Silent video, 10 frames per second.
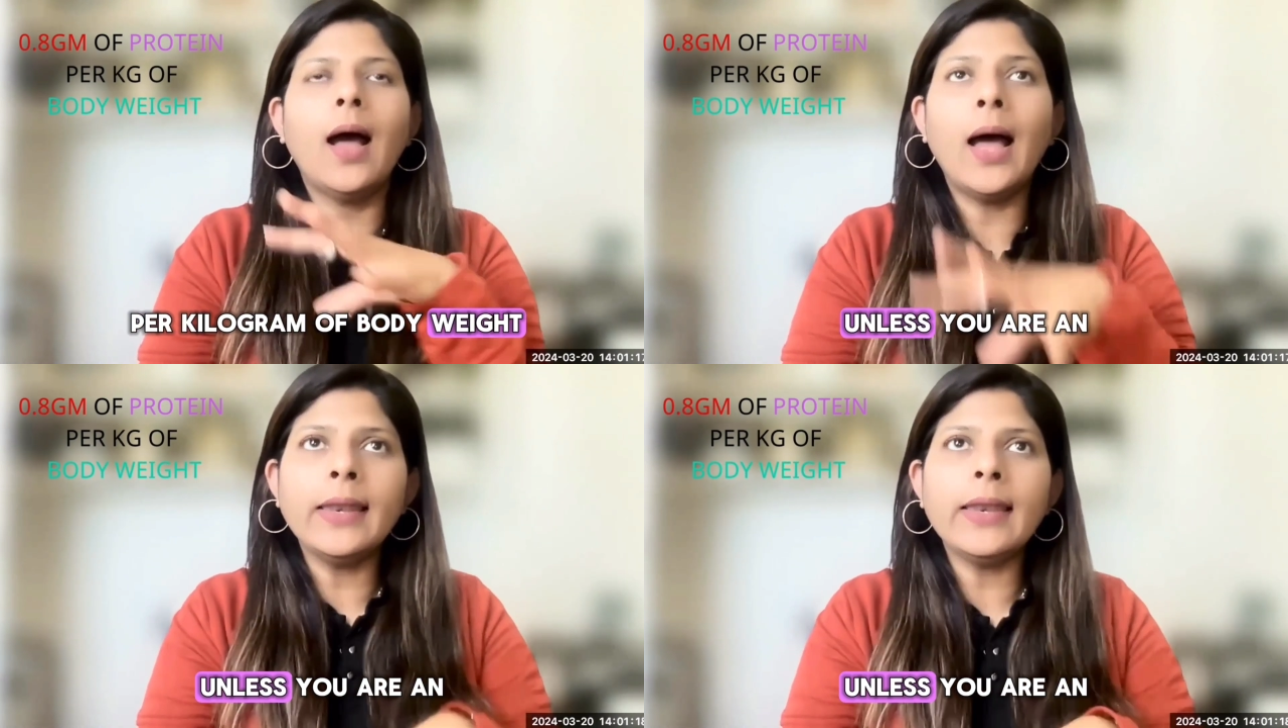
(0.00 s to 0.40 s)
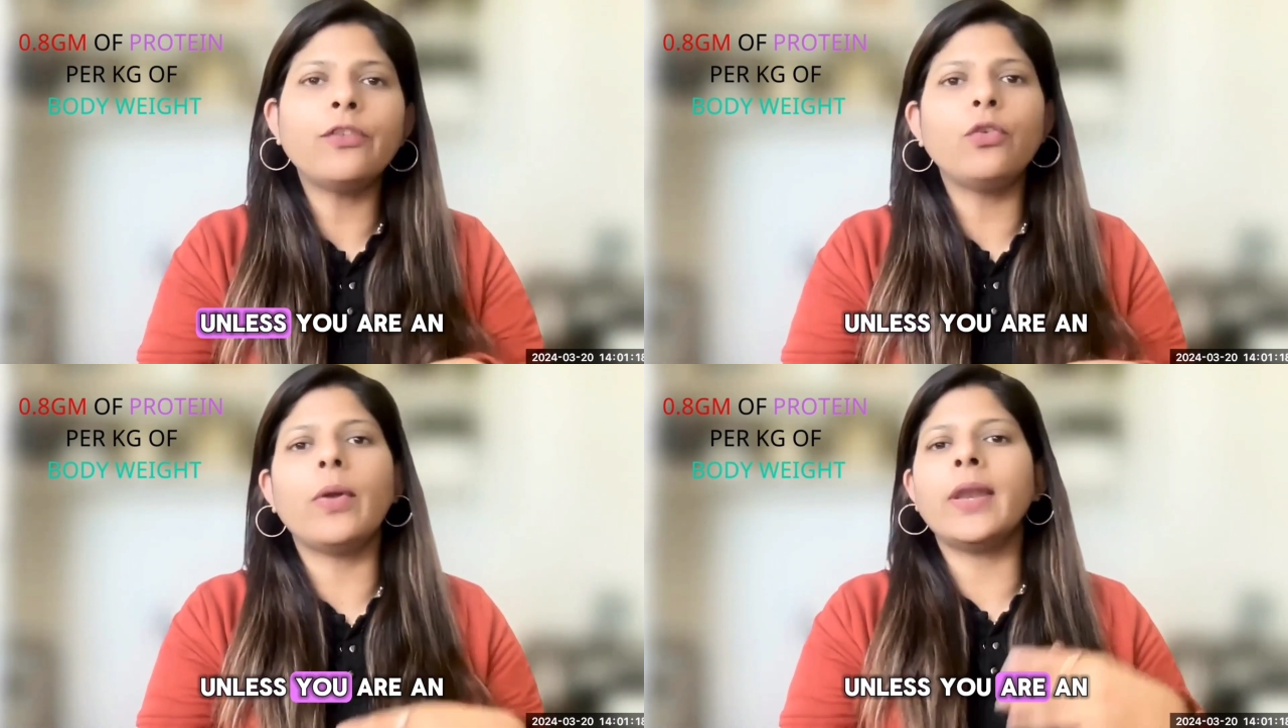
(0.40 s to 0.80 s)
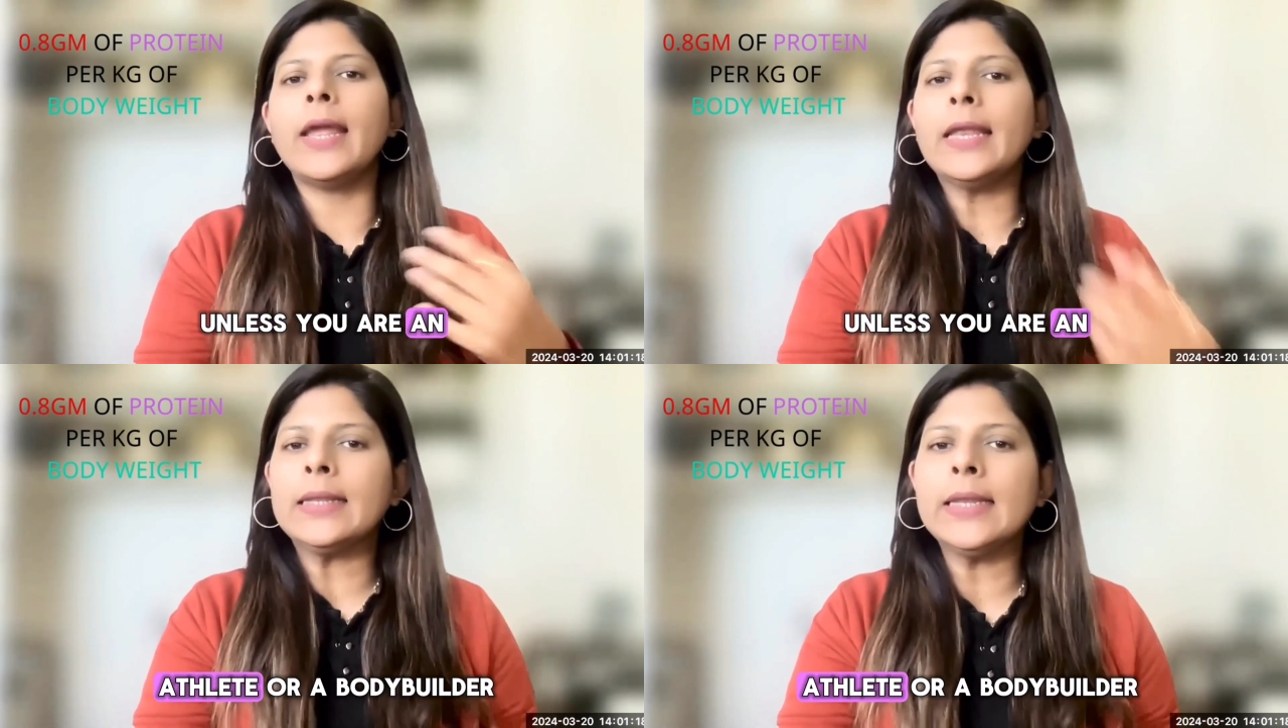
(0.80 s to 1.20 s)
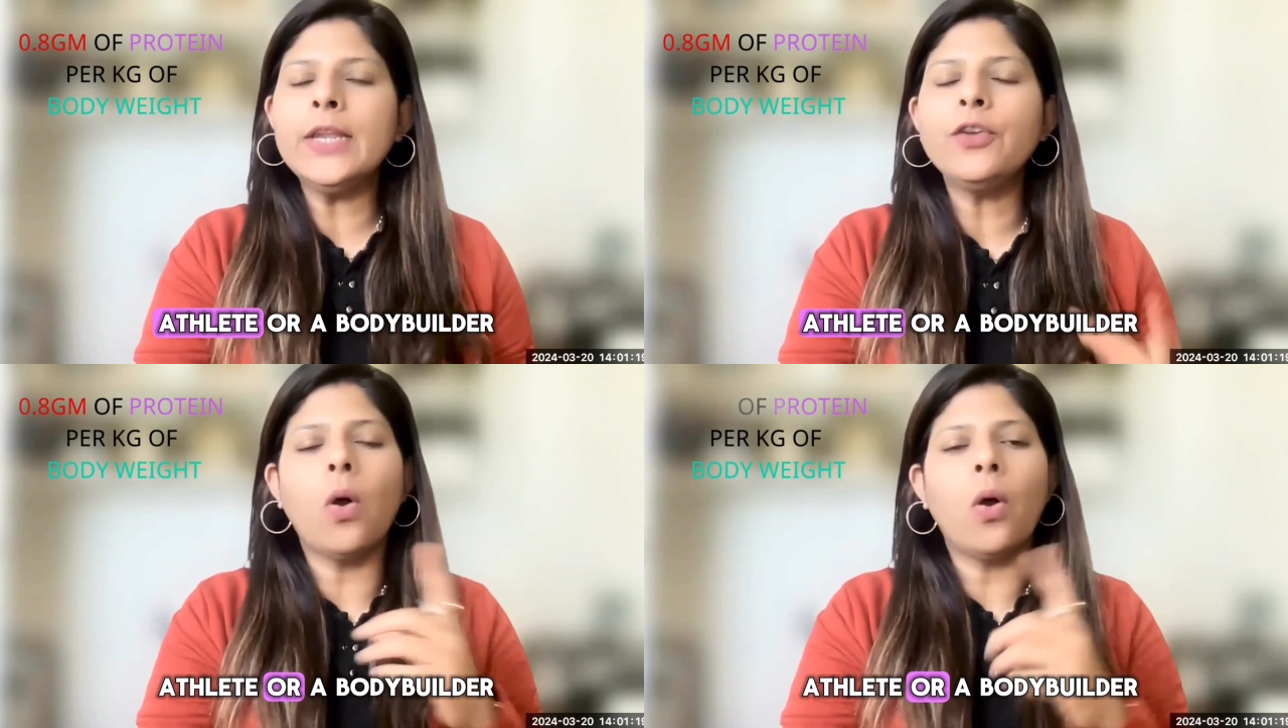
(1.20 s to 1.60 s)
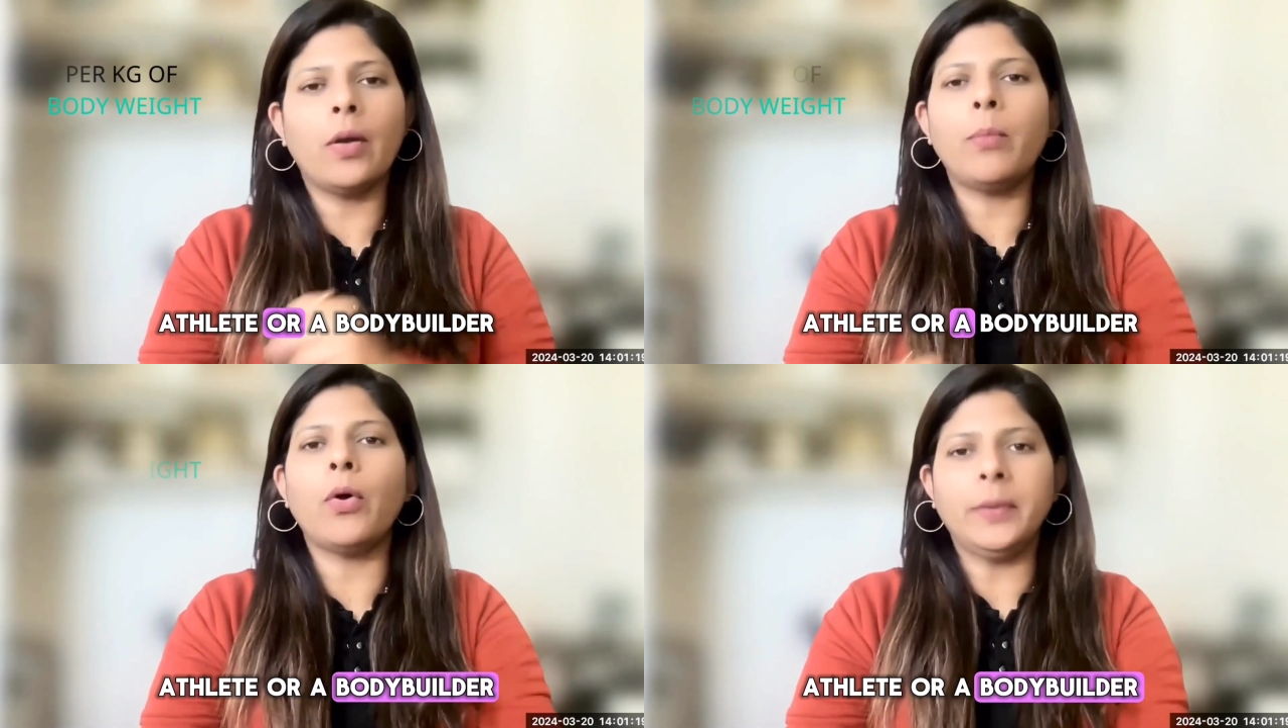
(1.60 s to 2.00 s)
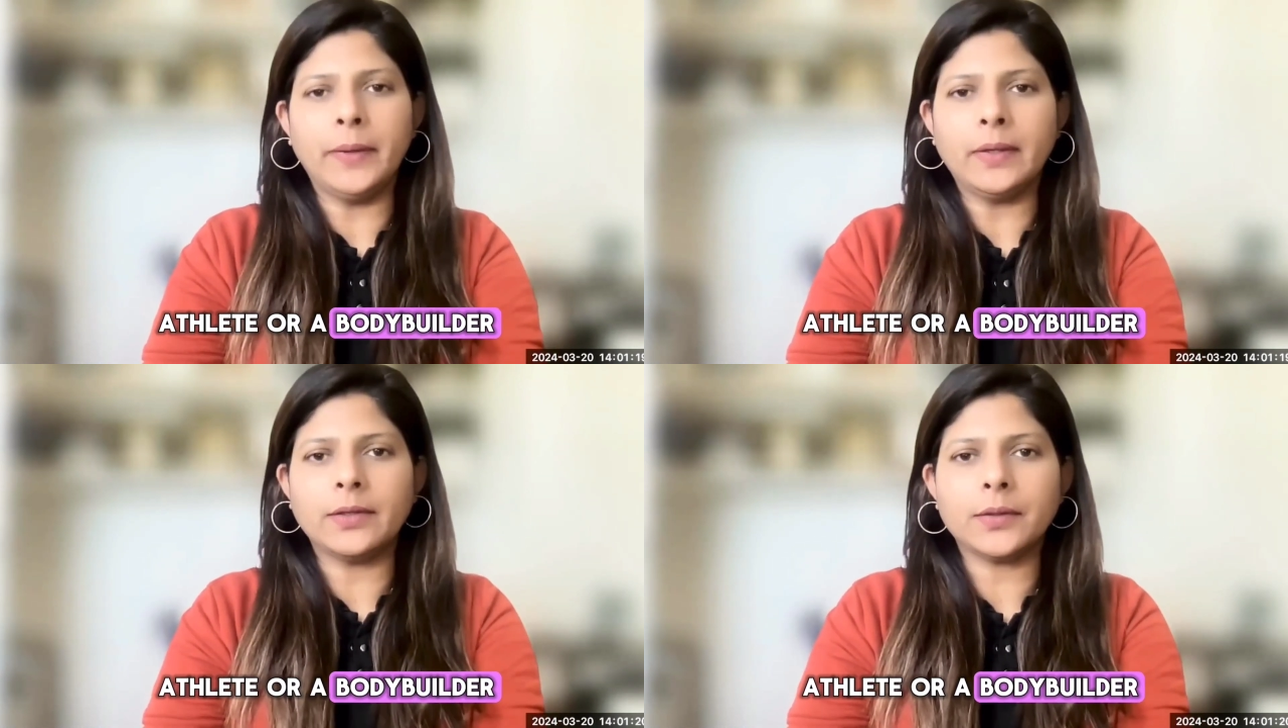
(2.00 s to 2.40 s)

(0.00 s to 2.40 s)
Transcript: unless you are an athlete or a bodybuilder.